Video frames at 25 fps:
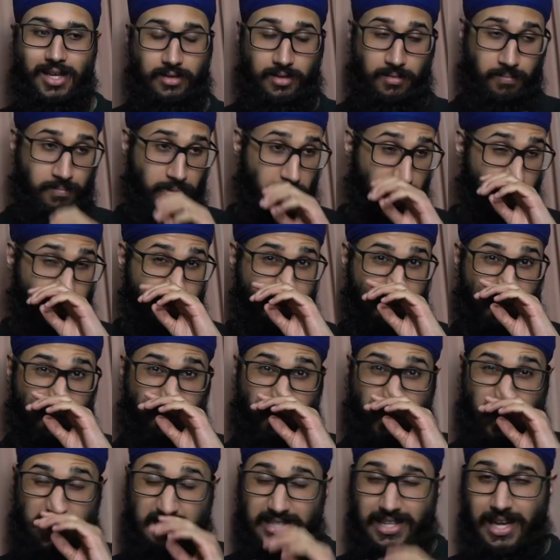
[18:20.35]
compared to the
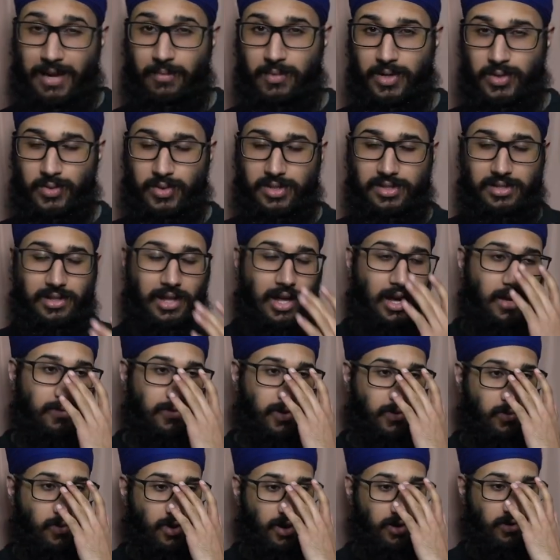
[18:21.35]
first game, which was love
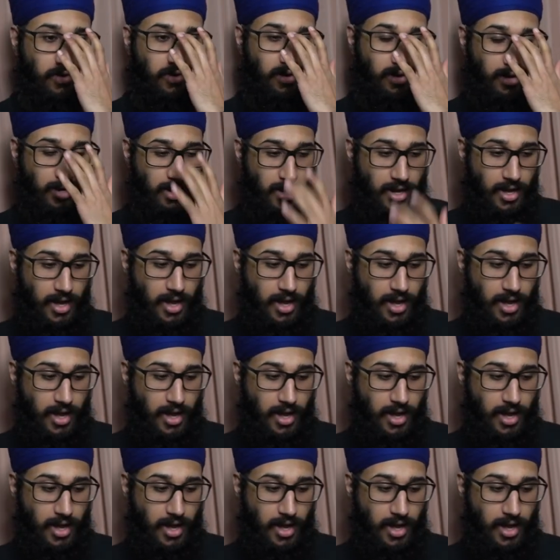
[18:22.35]
and whatnot.